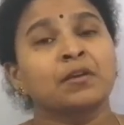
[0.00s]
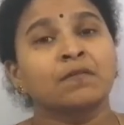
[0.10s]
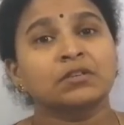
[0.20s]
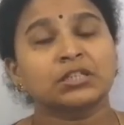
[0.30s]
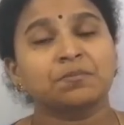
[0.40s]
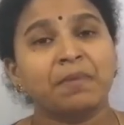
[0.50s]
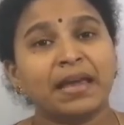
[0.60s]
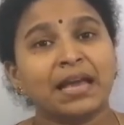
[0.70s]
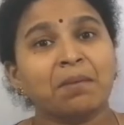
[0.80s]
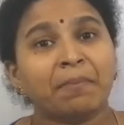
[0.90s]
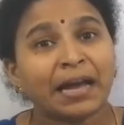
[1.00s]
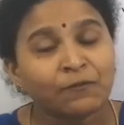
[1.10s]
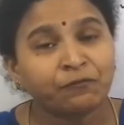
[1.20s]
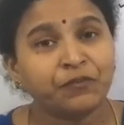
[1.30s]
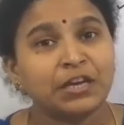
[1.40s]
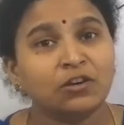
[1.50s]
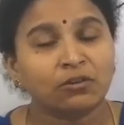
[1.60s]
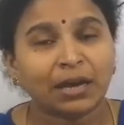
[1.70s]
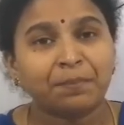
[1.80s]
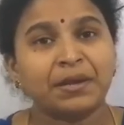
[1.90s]
which is making my
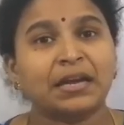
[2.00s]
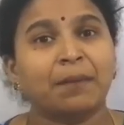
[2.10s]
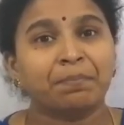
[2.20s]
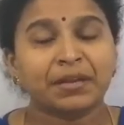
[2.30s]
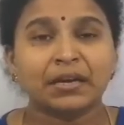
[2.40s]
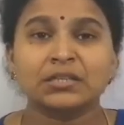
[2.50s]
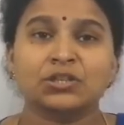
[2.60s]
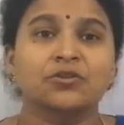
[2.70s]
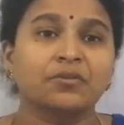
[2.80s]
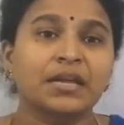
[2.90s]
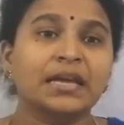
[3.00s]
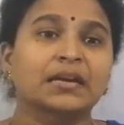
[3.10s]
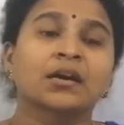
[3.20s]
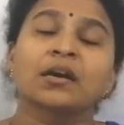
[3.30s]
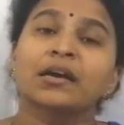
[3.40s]
phenotypic appearance unique,